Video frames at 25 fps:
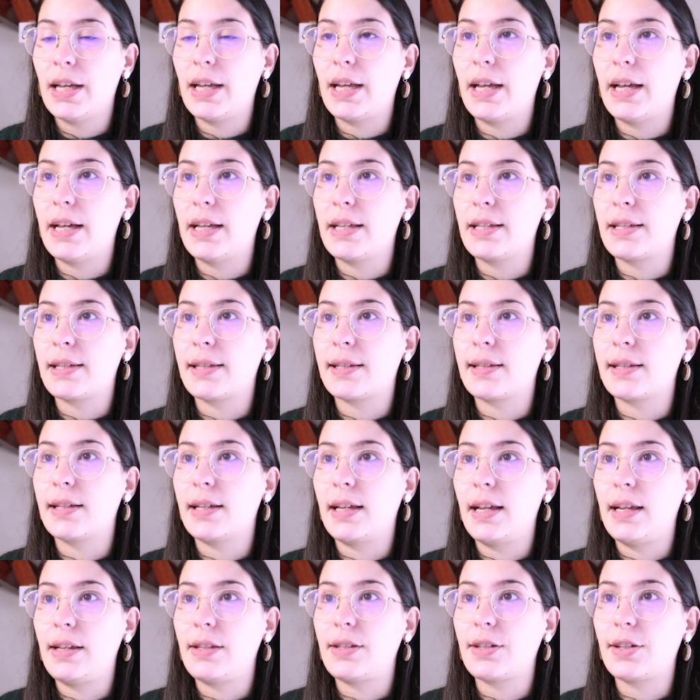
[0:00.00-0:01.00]
is
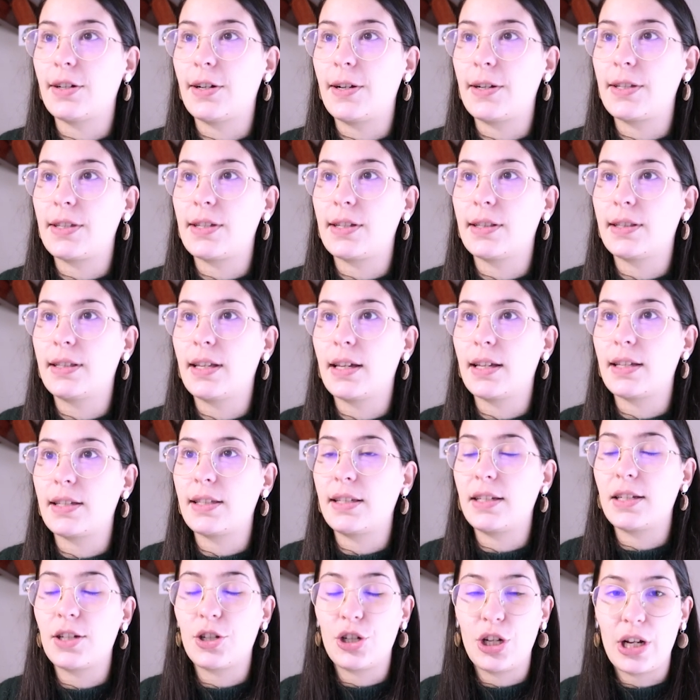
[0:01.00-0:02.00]
insert the
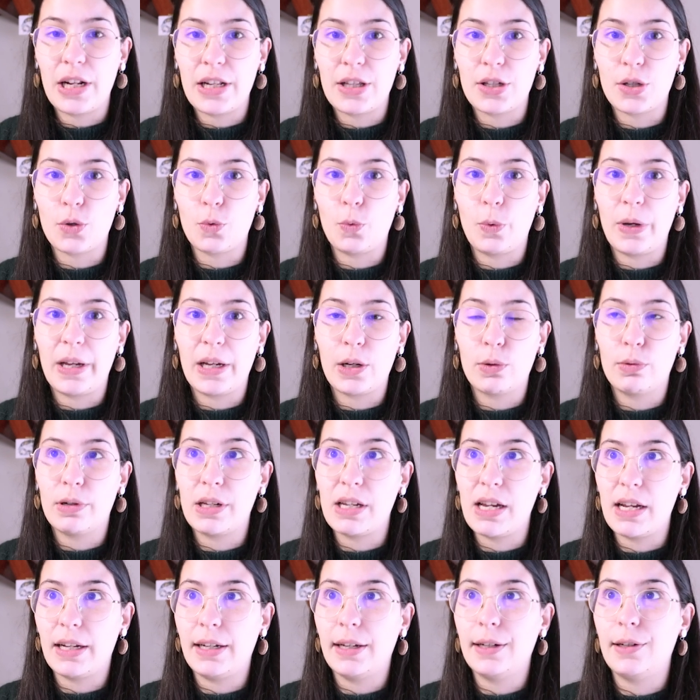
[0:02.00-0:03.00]
sticker sheets we
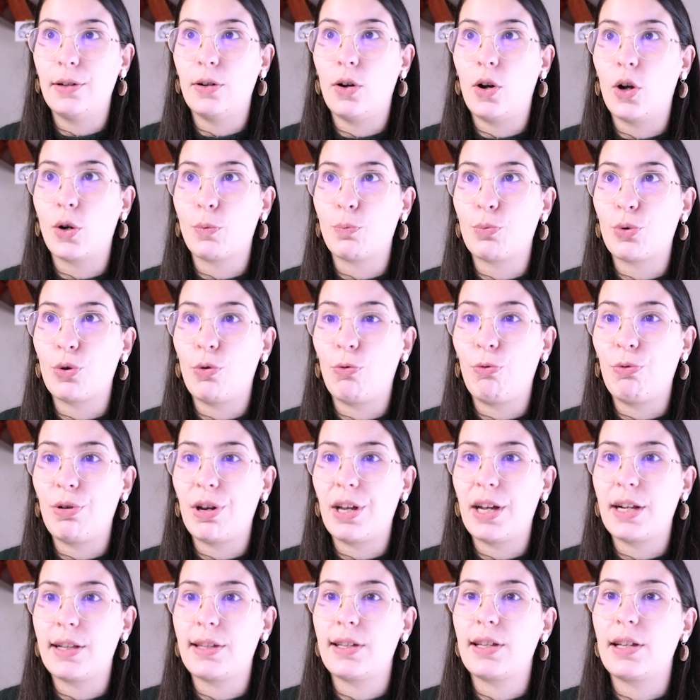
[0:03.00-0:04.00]
created on
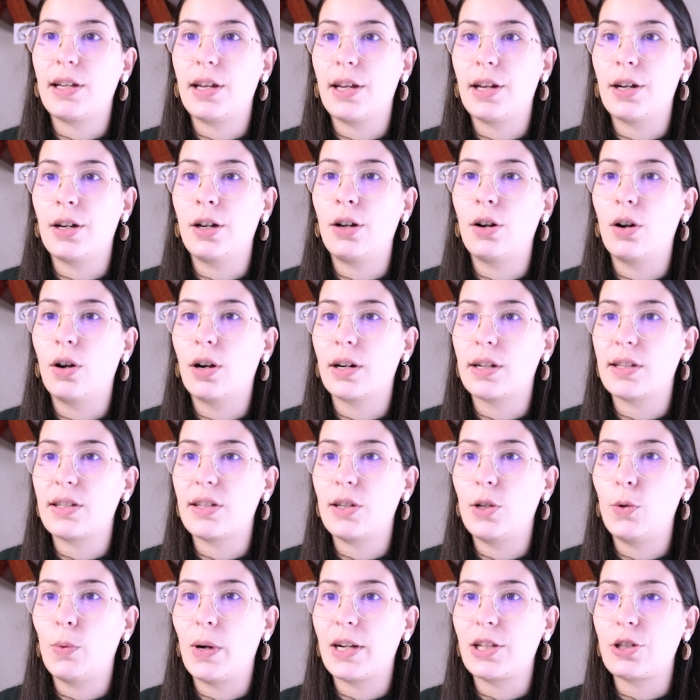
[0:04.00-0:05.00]
Procreate here on the
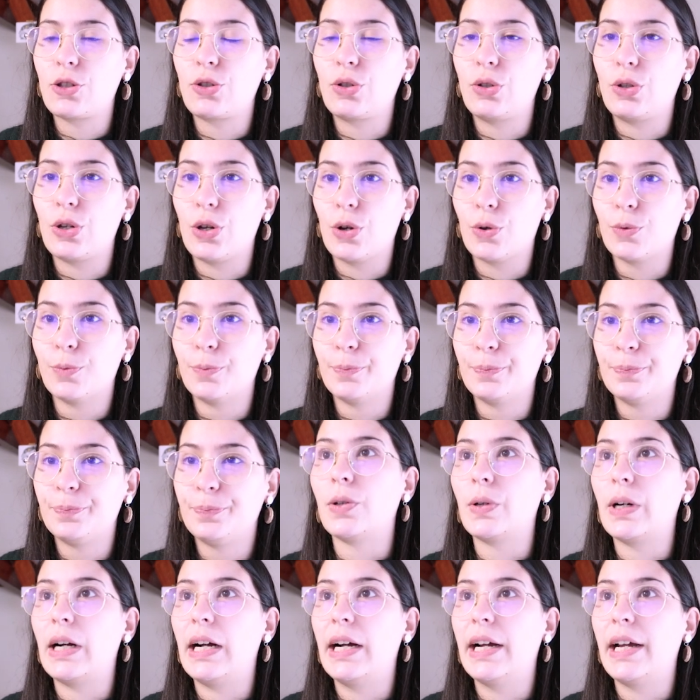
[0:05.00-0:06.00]
Silhouette Studio.
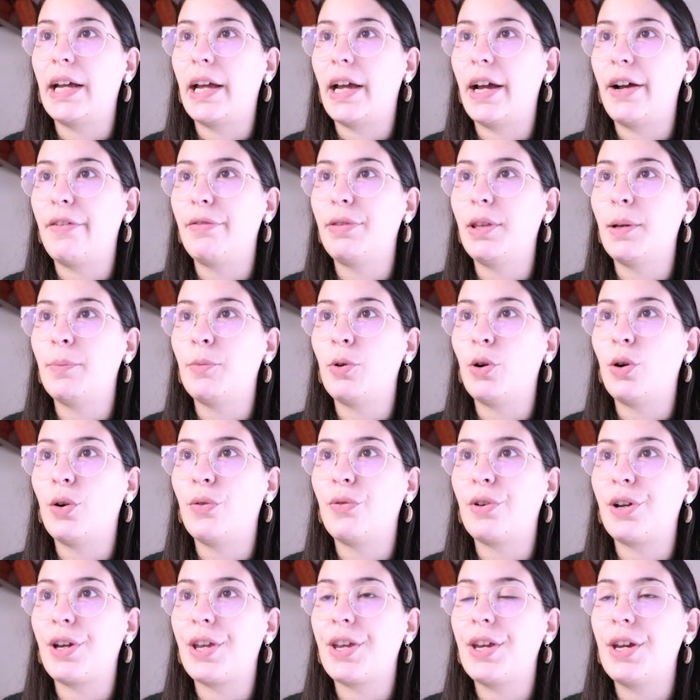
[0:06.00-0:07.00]
So I have them
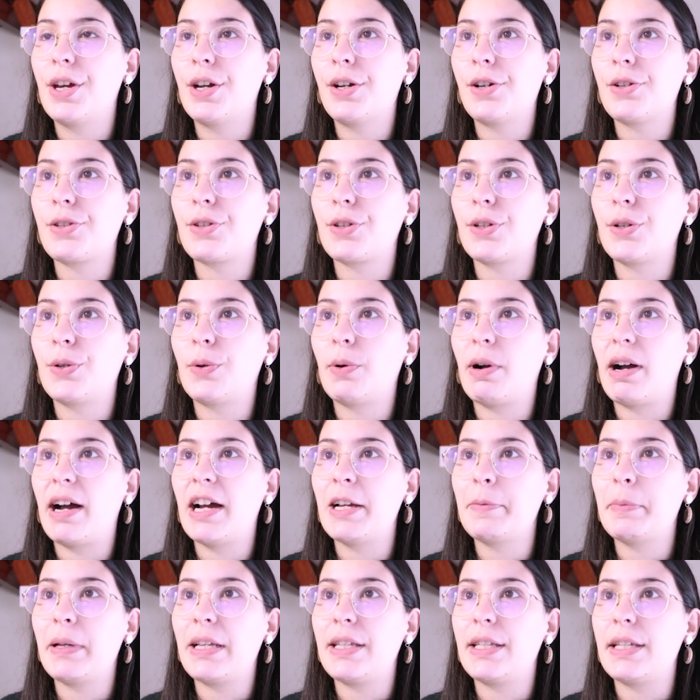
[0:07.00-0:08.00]
over here, so
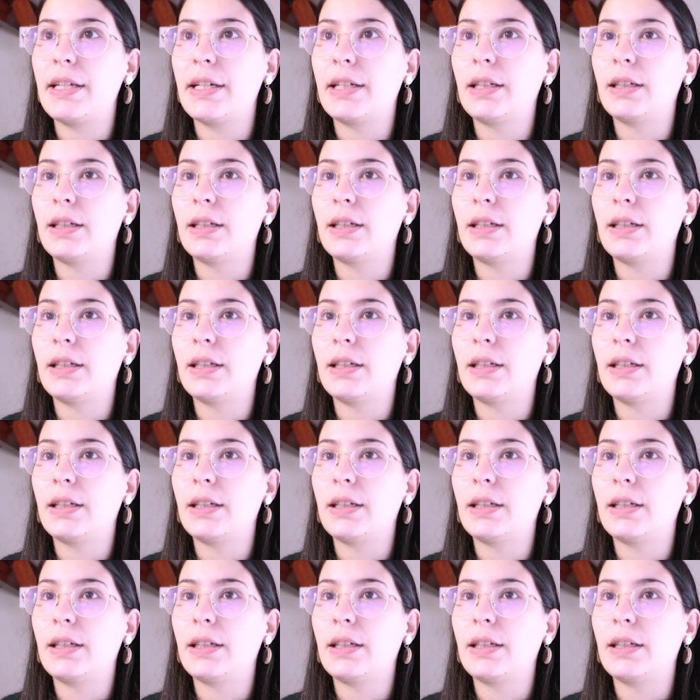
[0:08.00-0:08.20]
I basically